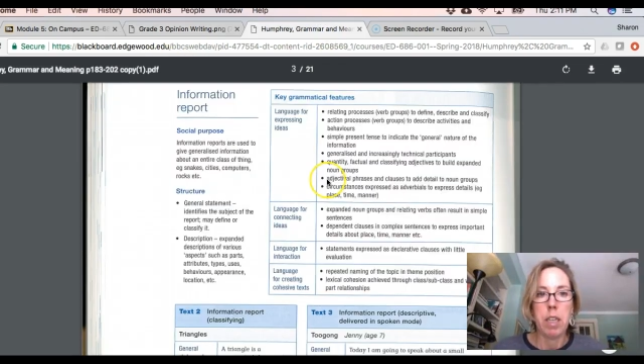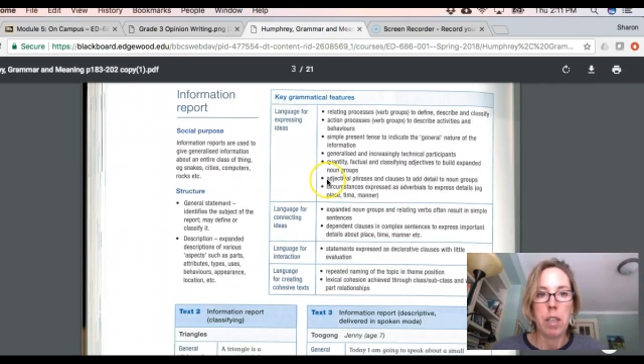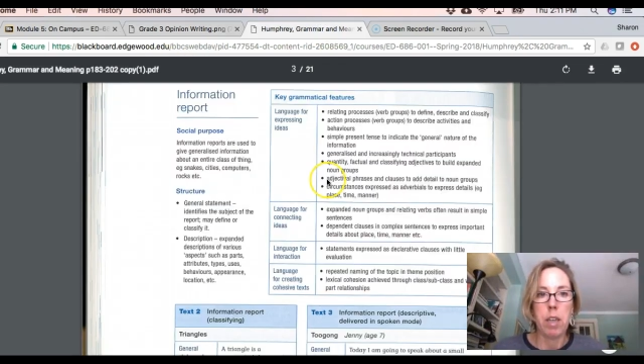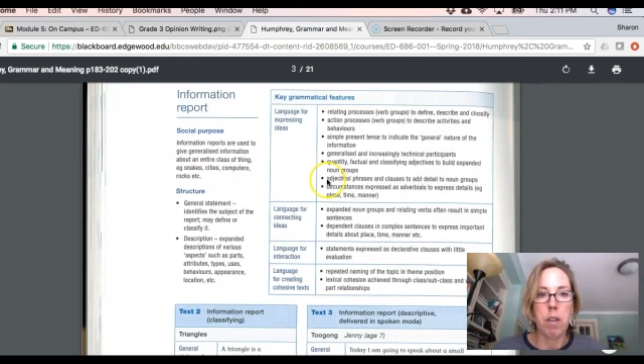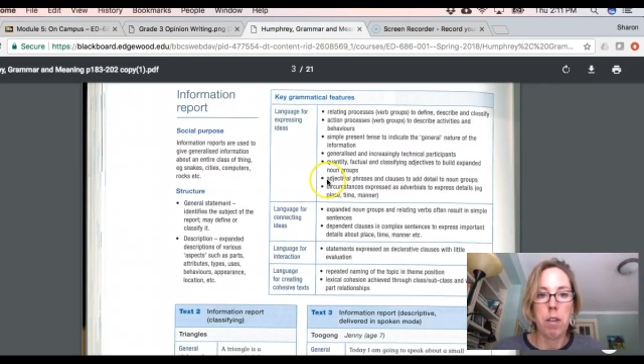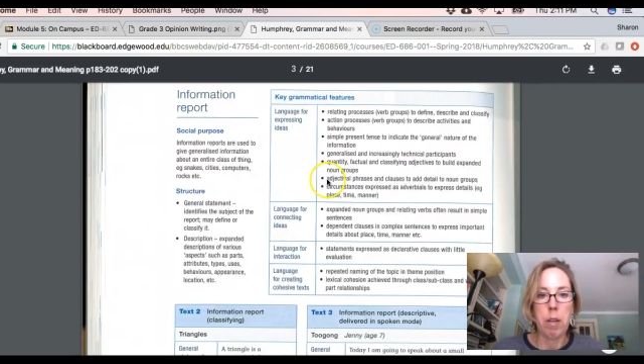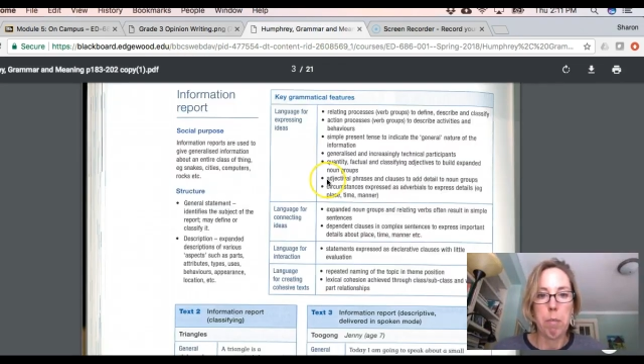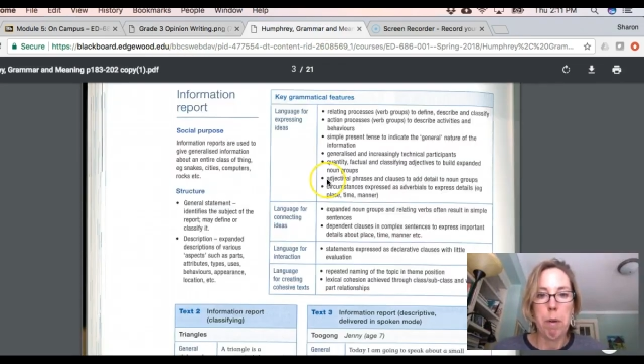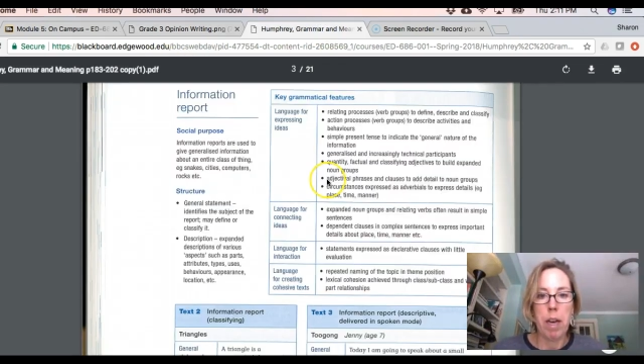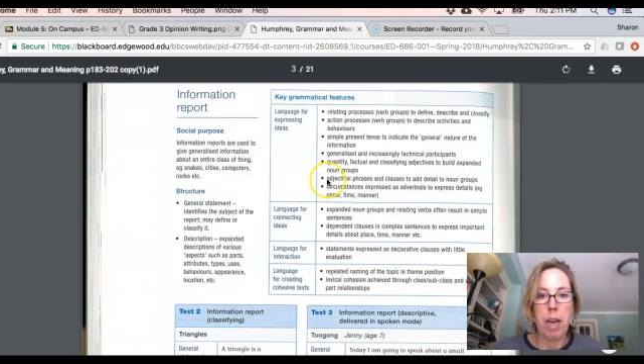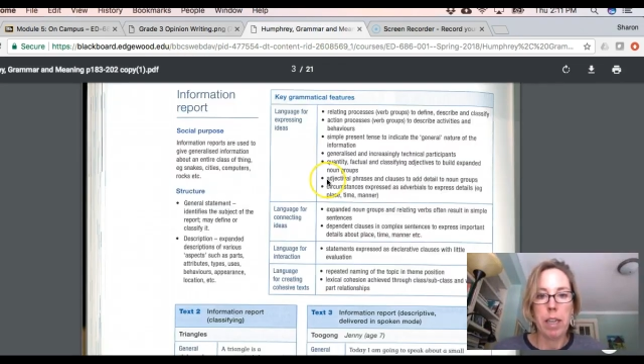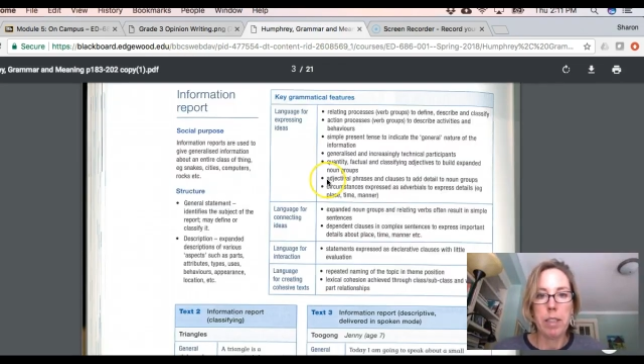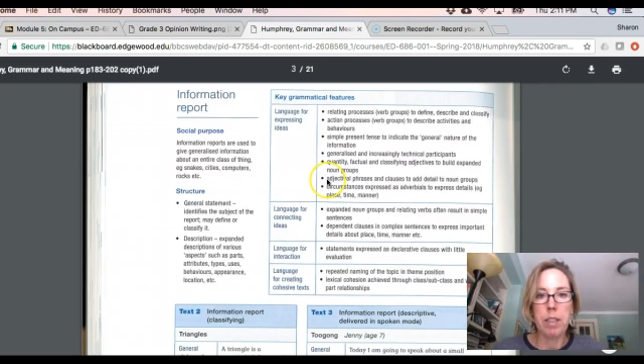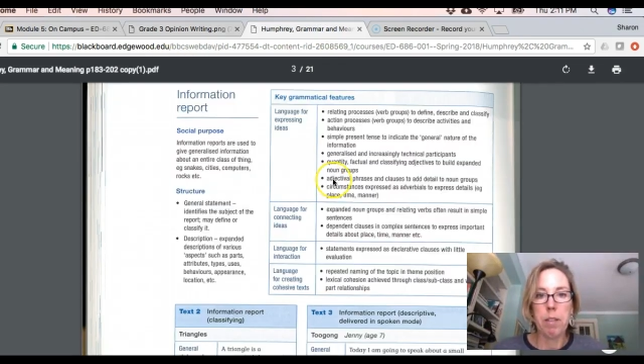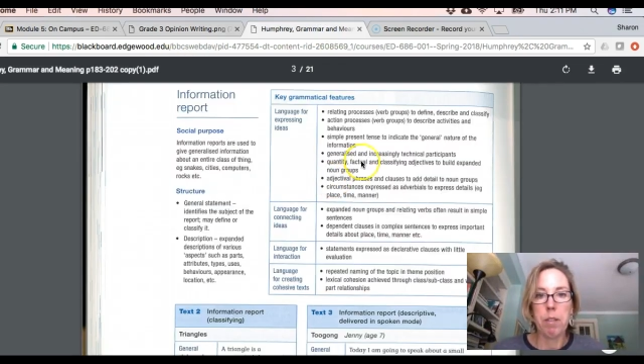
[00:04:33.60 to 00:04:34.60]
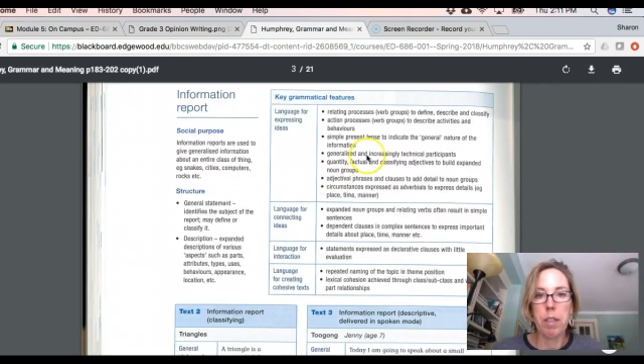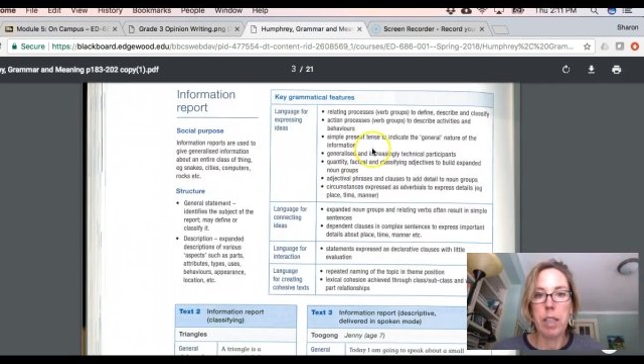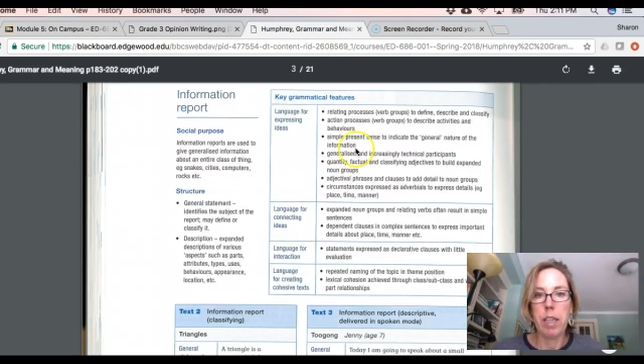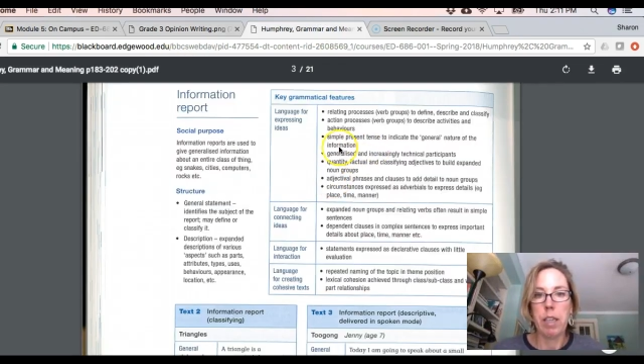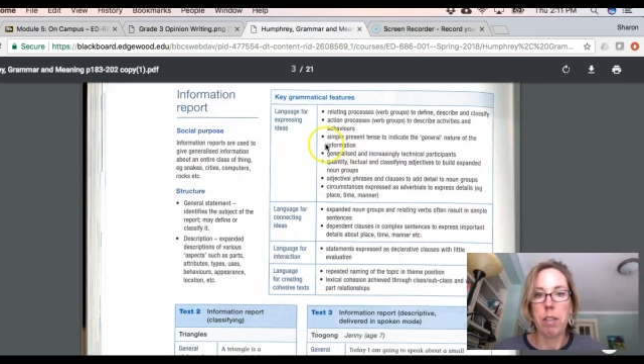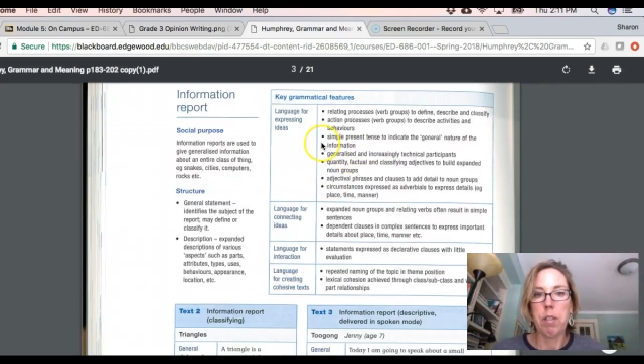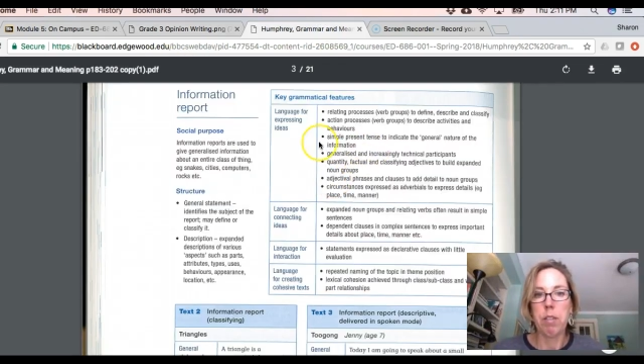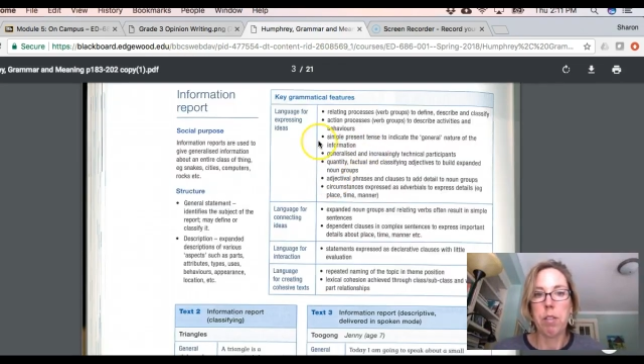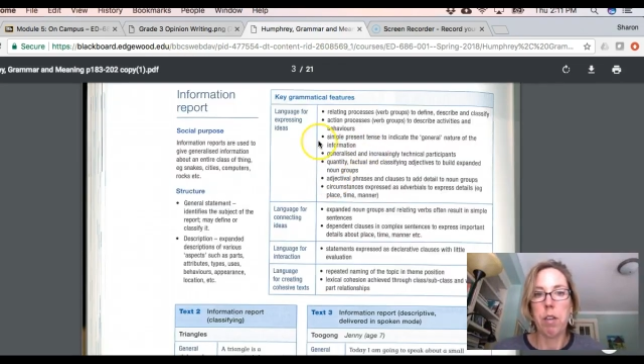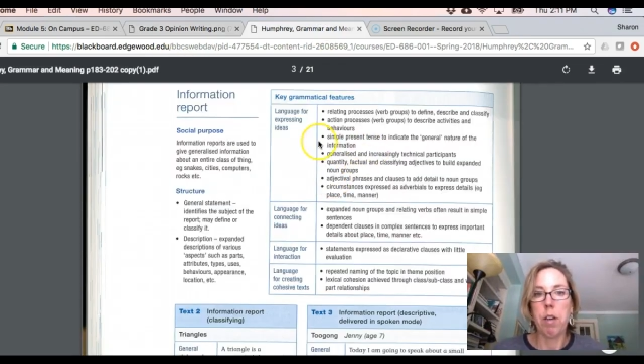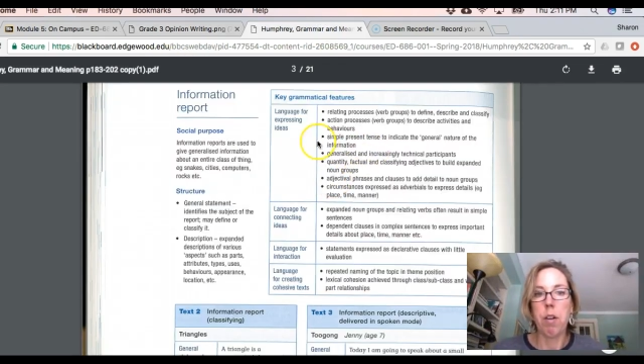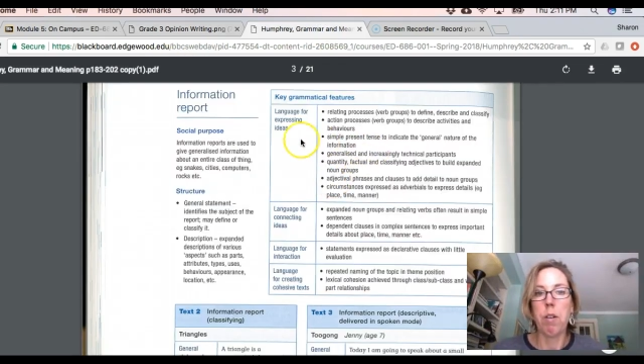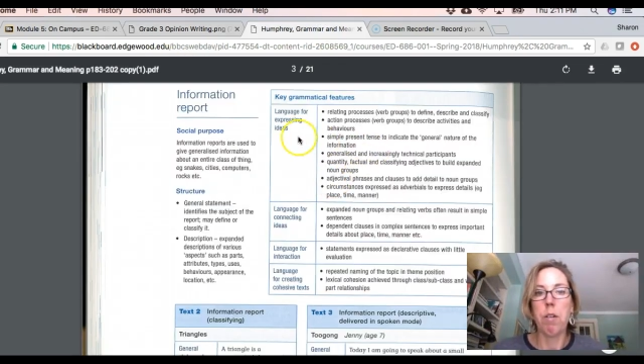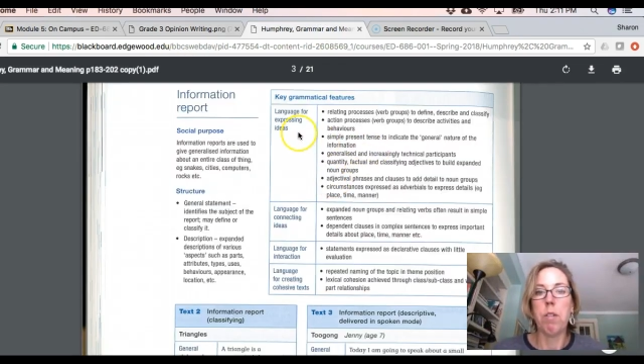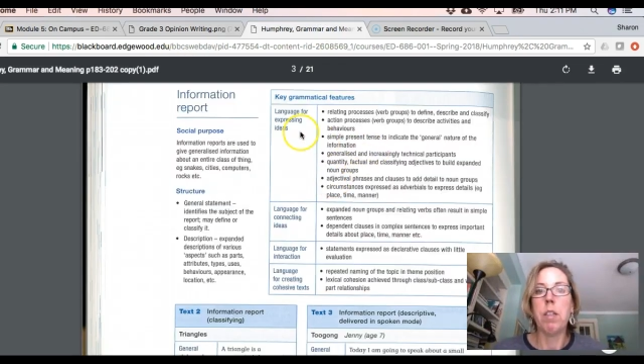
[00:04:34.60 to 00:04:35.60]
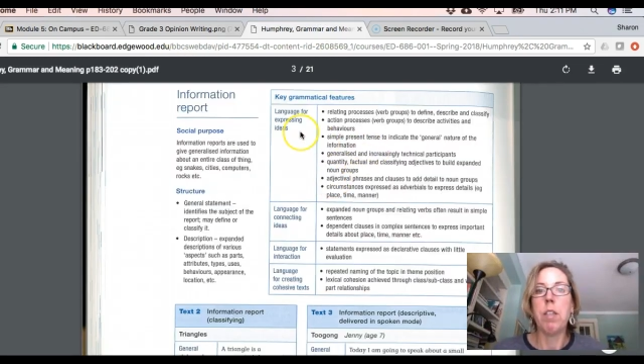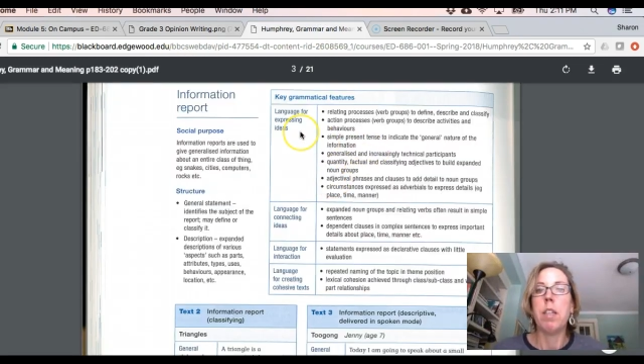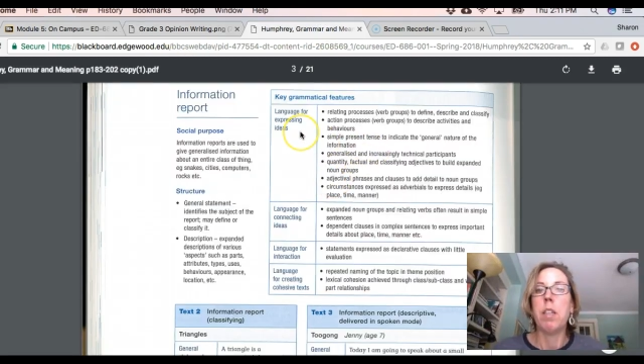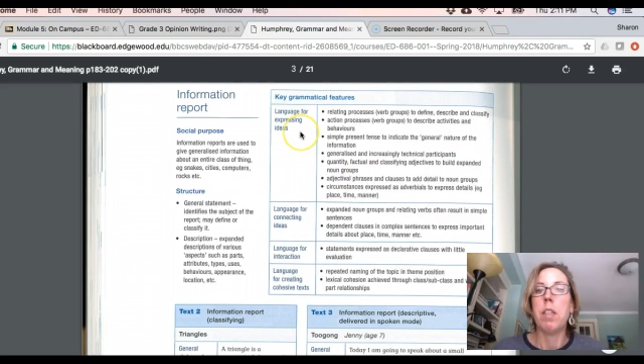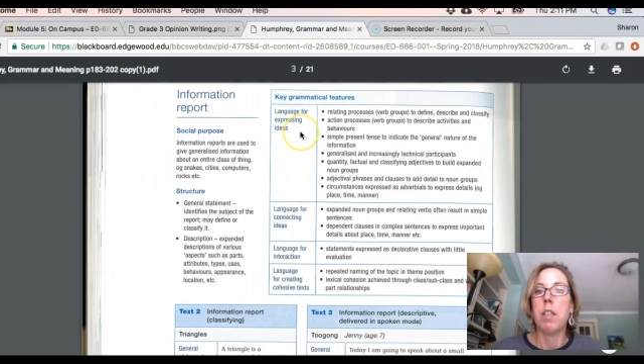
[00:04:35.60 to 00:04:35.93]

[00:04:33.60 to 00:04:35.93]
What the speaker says: going back to here, so